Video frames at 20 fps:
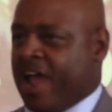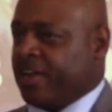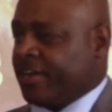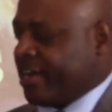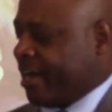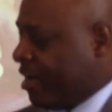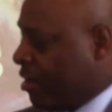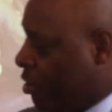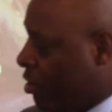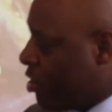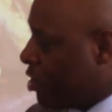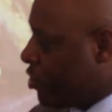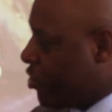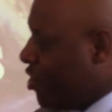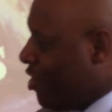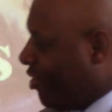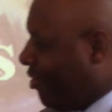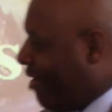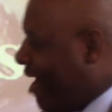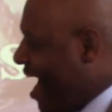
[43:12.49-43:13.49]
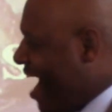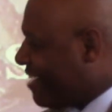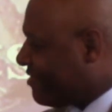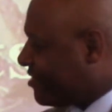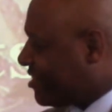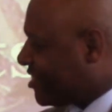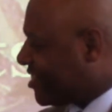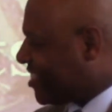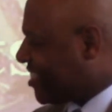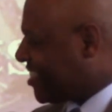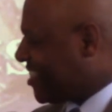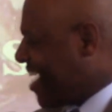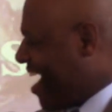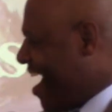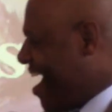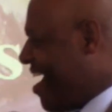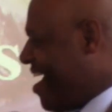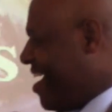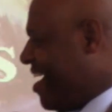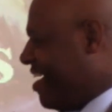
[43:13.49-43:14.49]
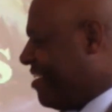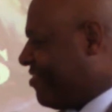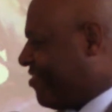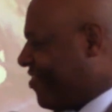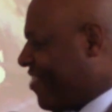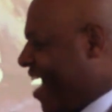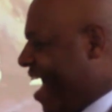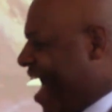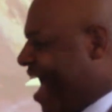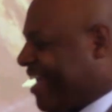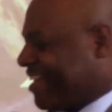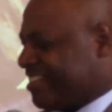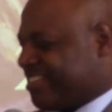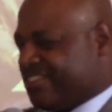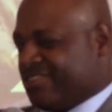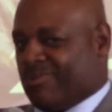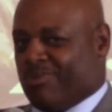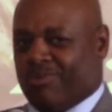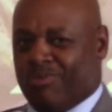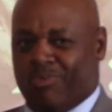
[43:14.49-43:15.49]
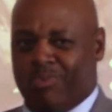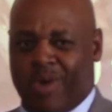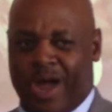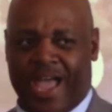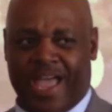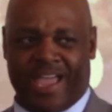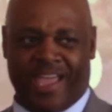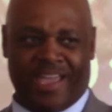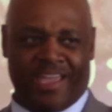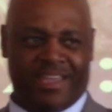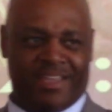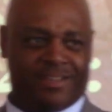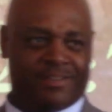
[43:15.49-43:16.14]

No. You don't have to stay that way.